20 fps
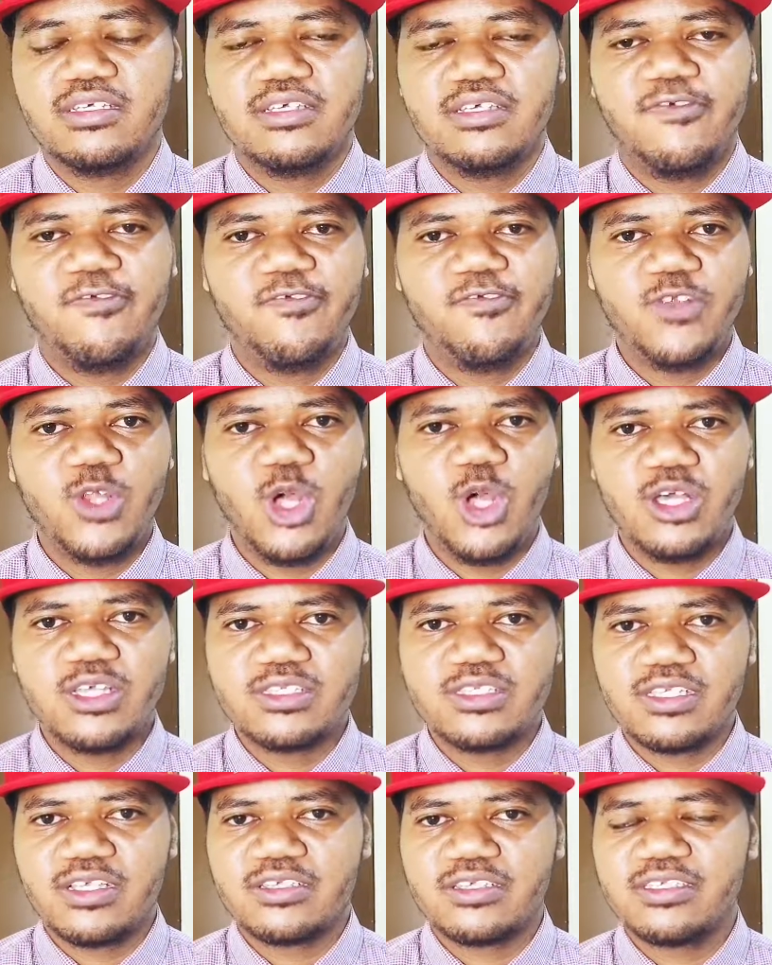
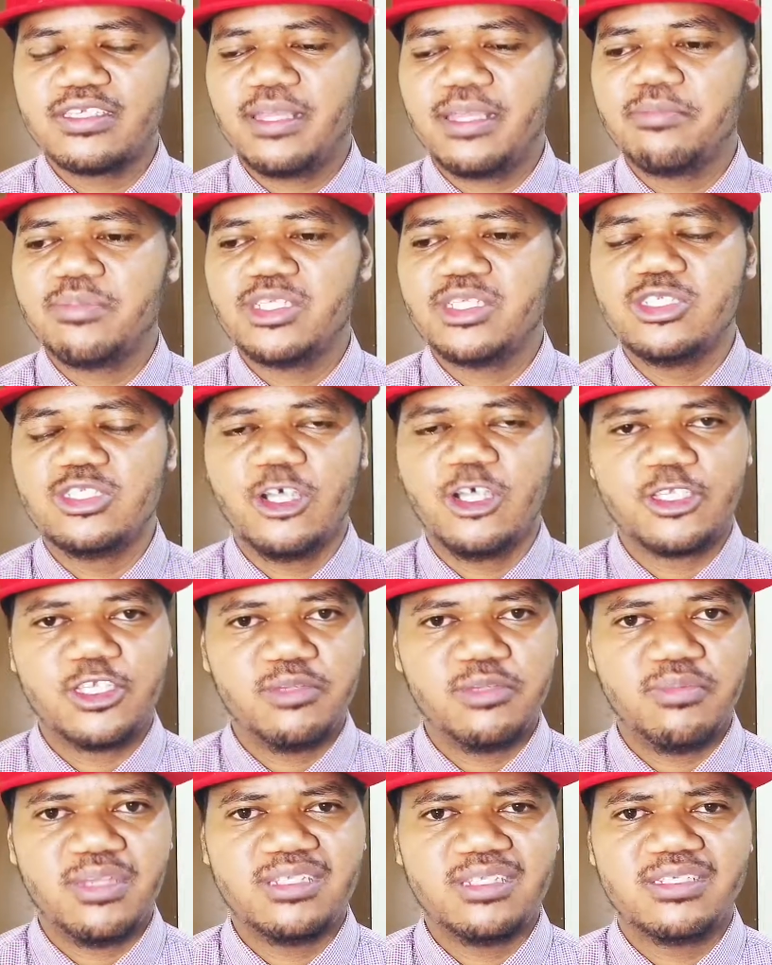Flaws can be
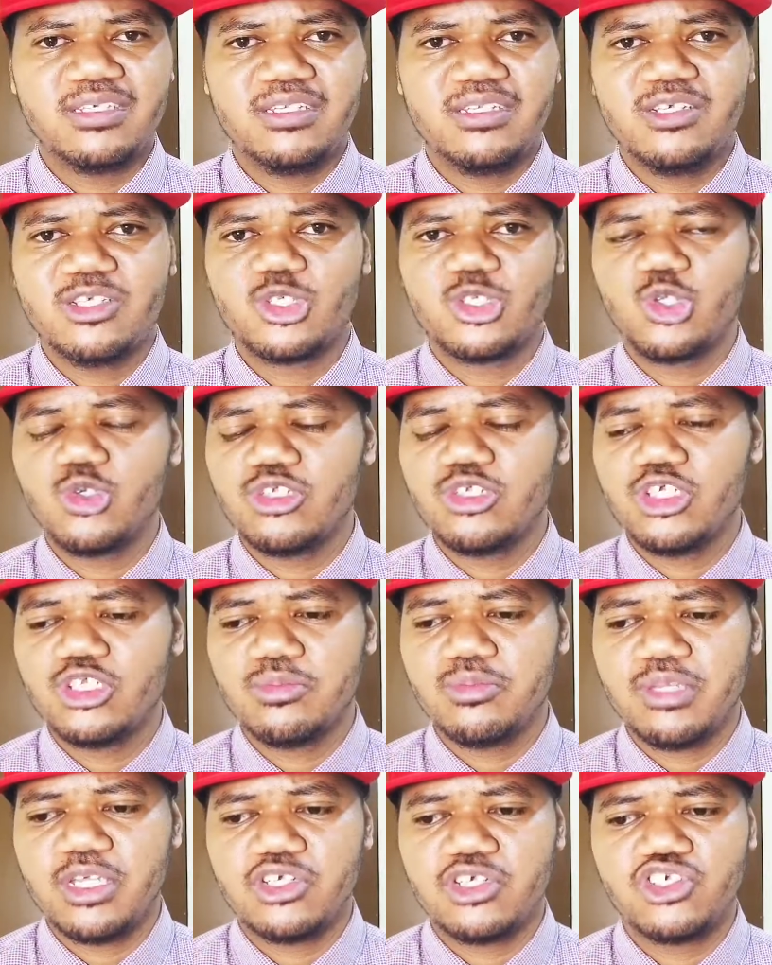documented. There's no need
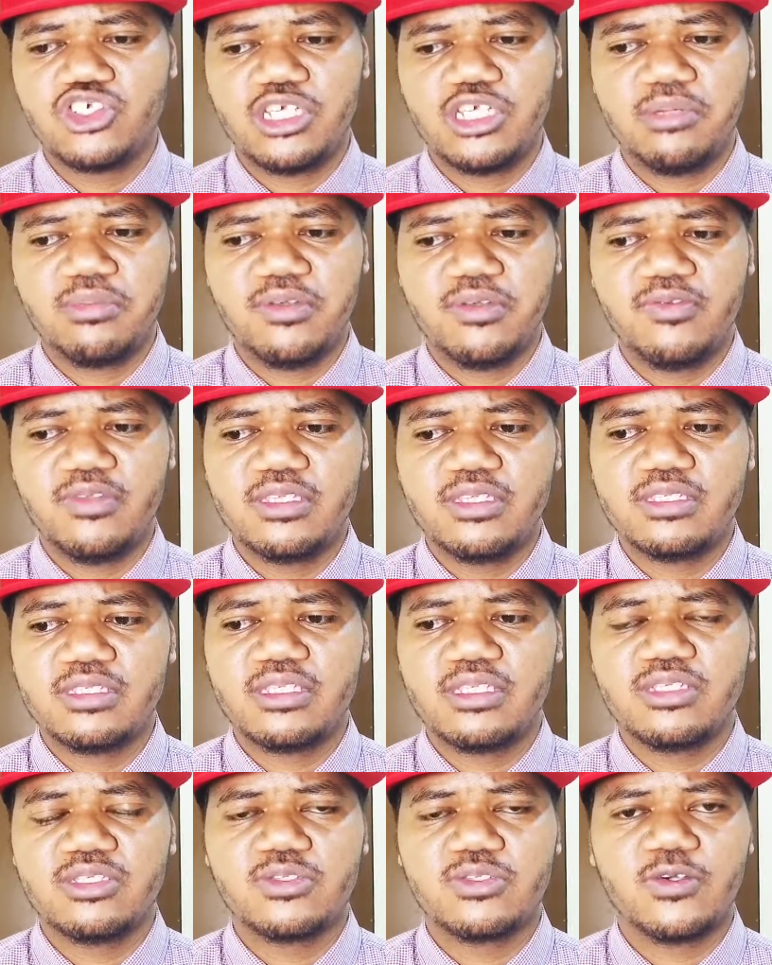to be ashamed of these
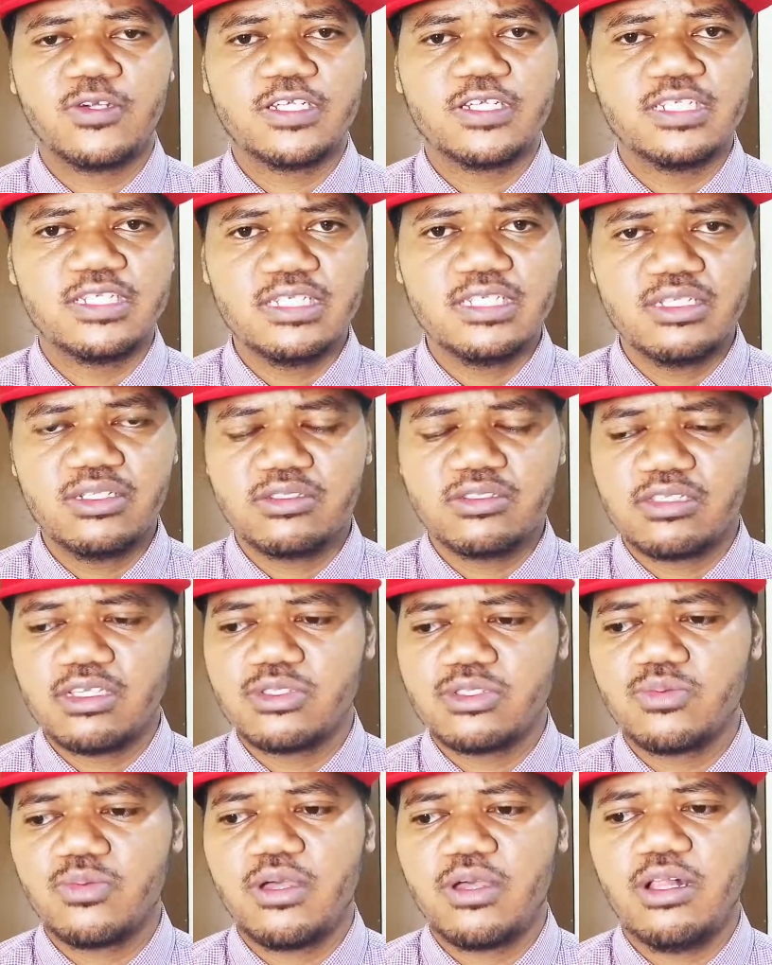things, or deals
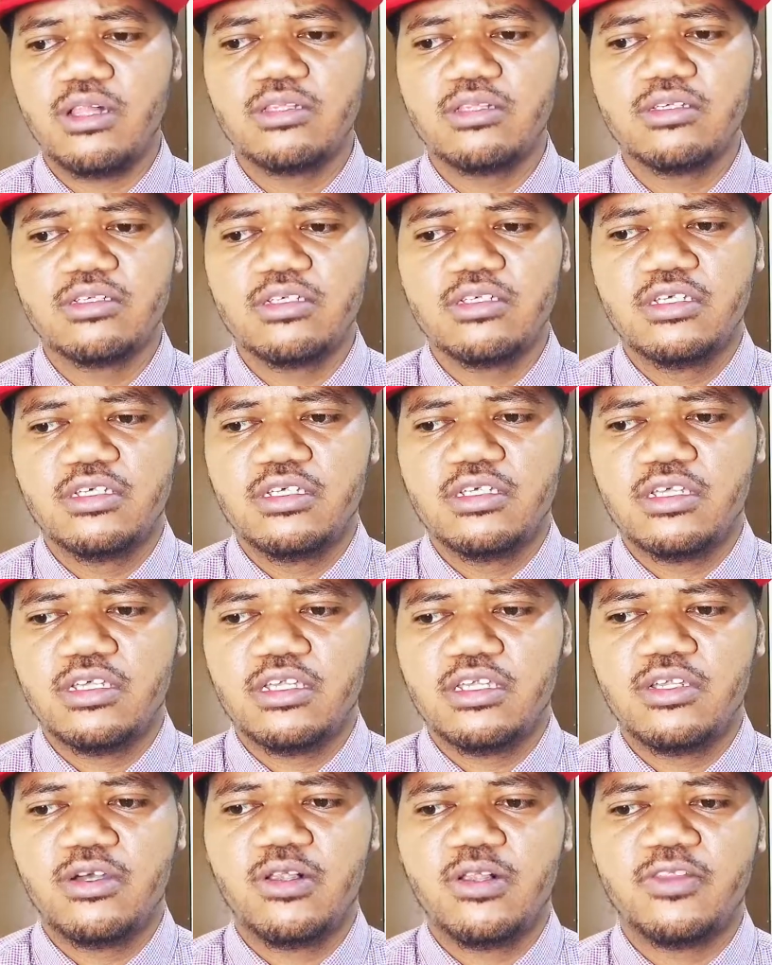as well,
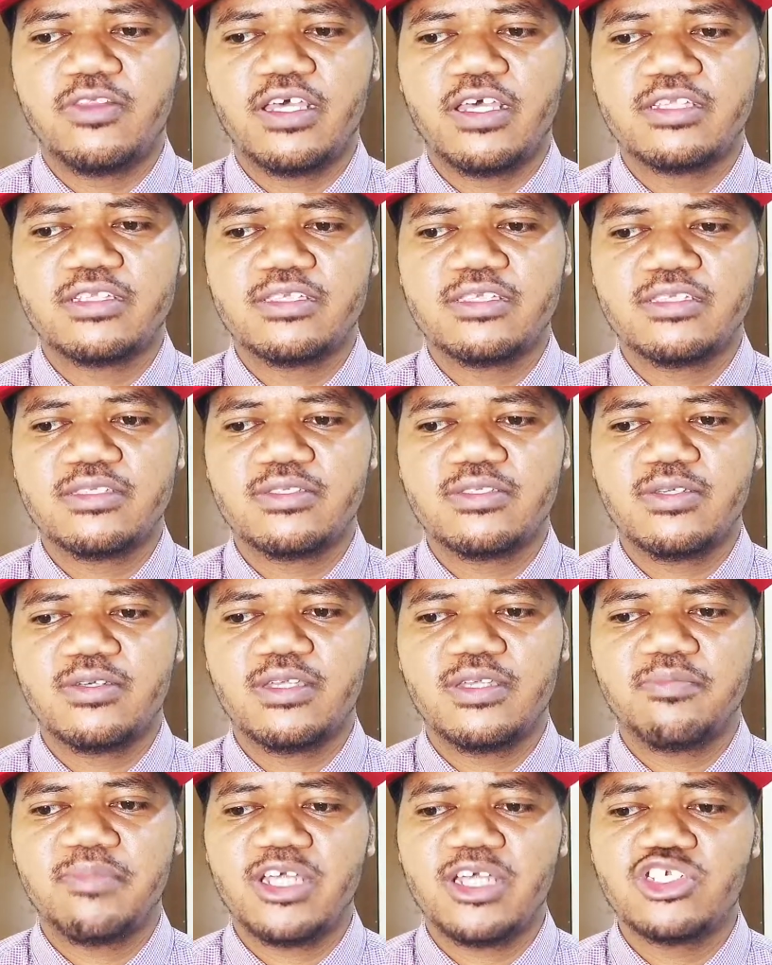and all that. So
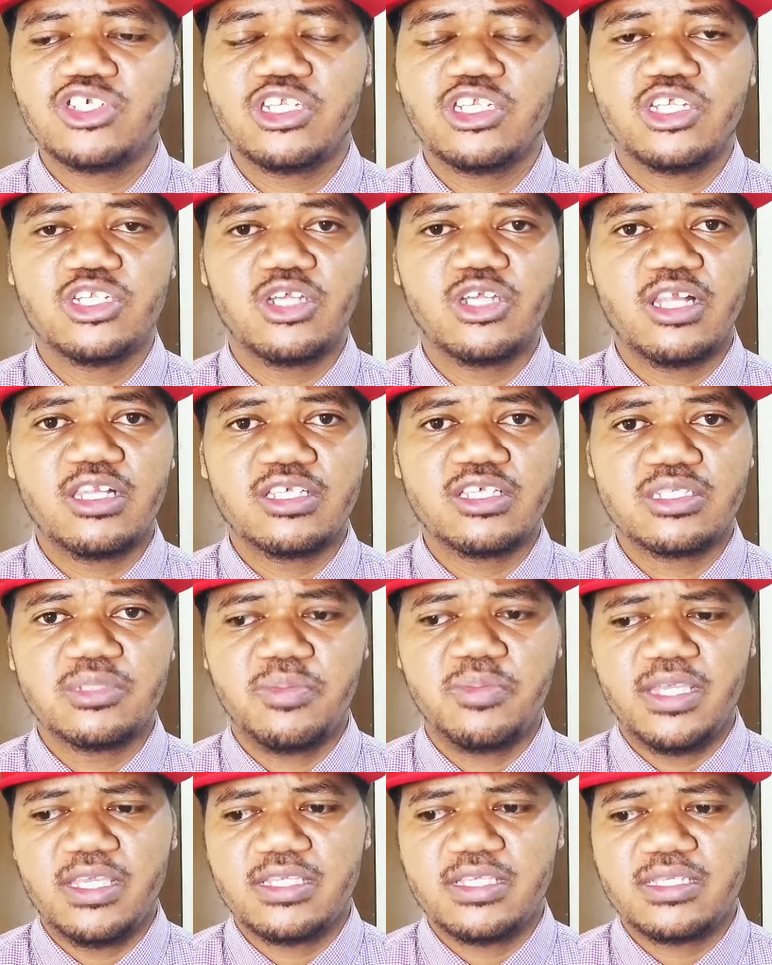imagine a knowledge
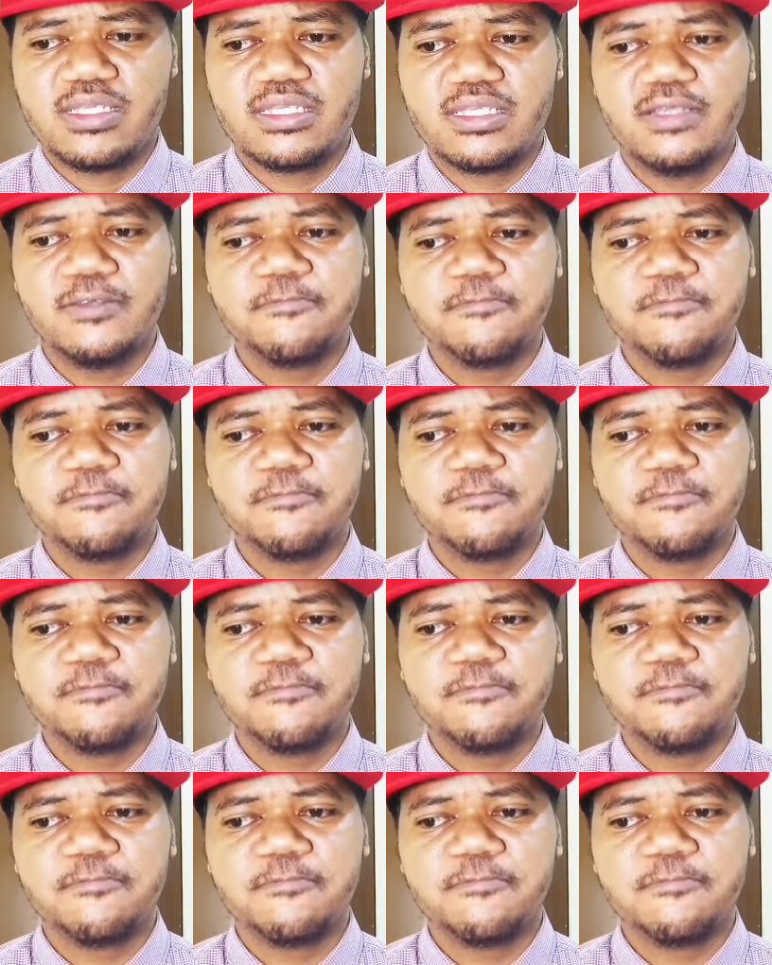base,